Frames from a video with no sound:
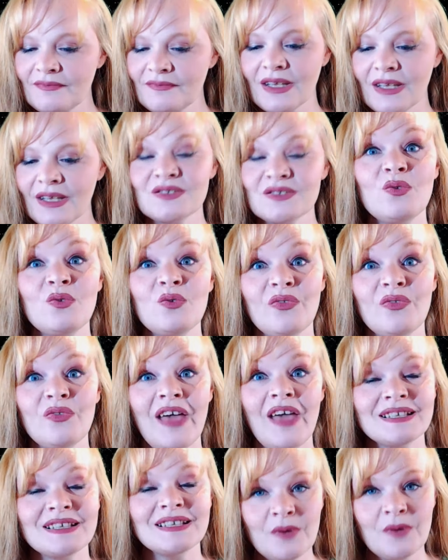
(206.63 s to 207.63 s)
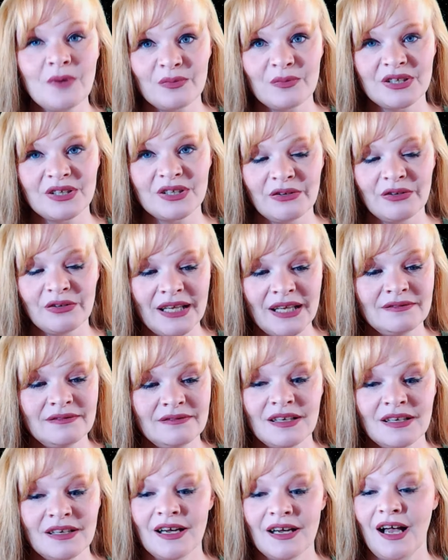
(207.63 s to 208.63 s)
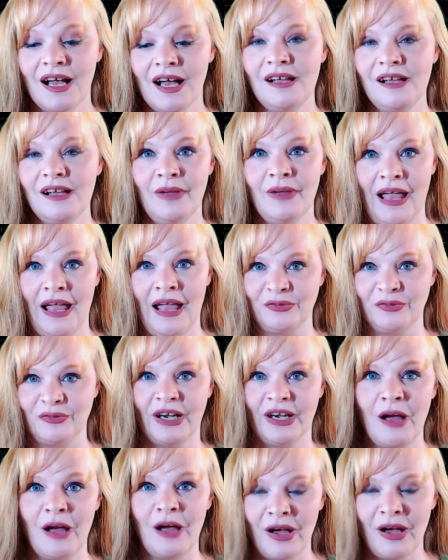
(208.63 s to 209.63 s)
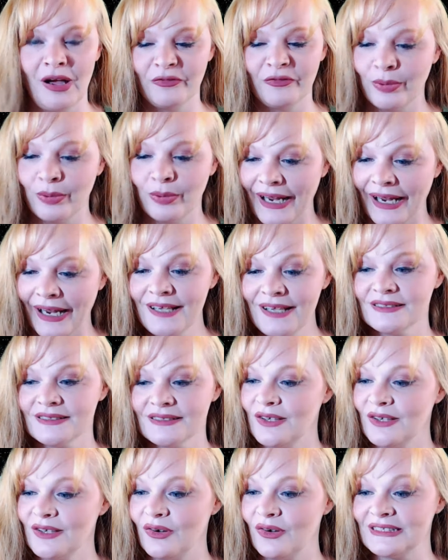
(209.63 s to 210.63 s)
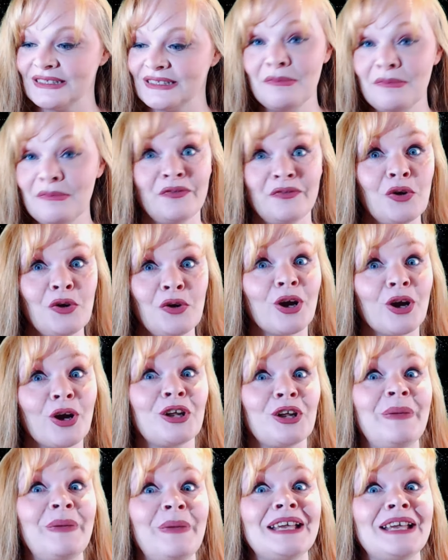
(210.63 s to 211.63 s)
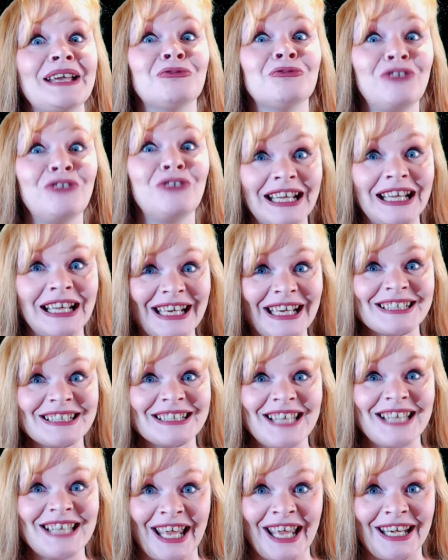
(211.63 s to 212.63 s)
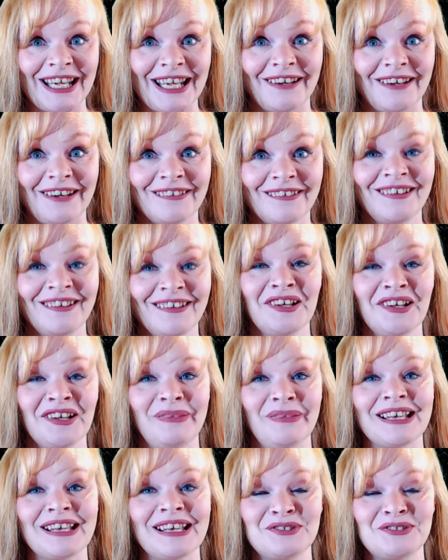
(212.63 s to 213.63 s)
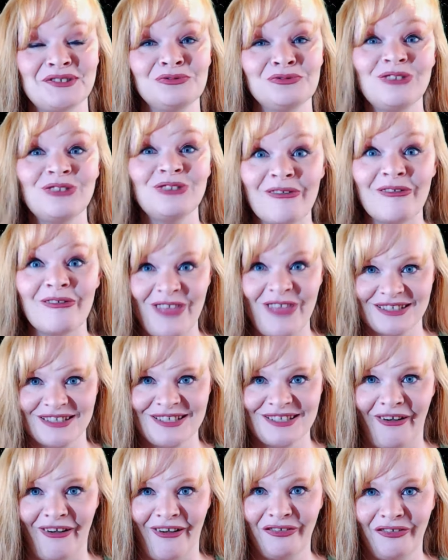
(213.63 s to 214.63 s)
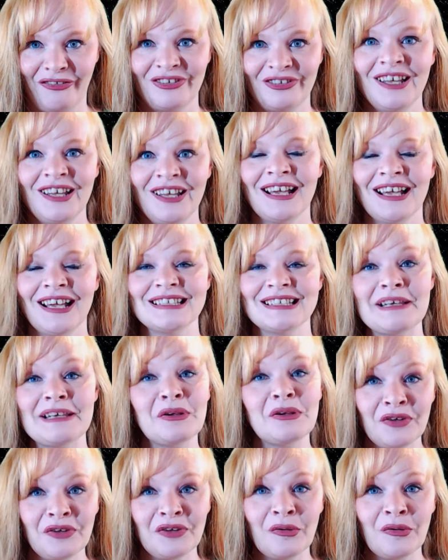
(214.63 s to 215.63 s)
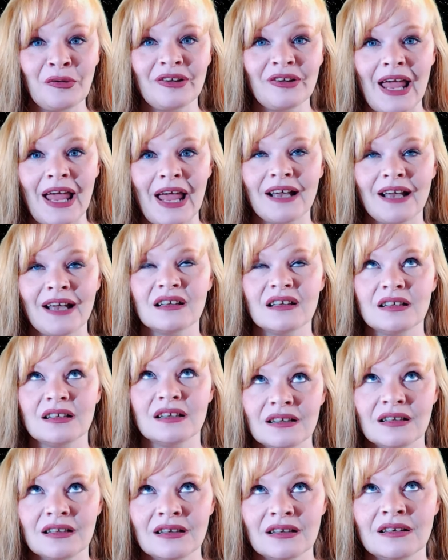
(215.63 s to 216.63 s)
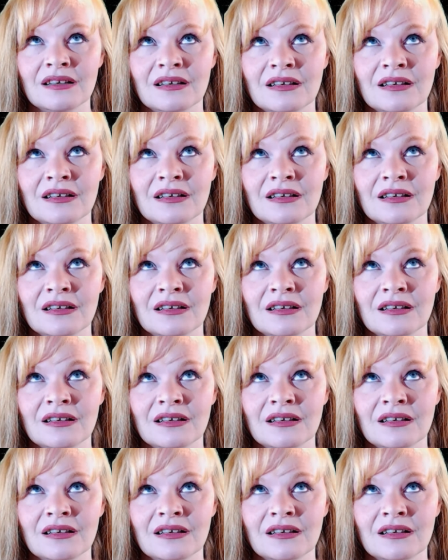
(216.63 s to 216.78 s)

So that's what we're doing after I come off break. So some of you are going to be really excited because you love that stuff. And some of you are like, oh,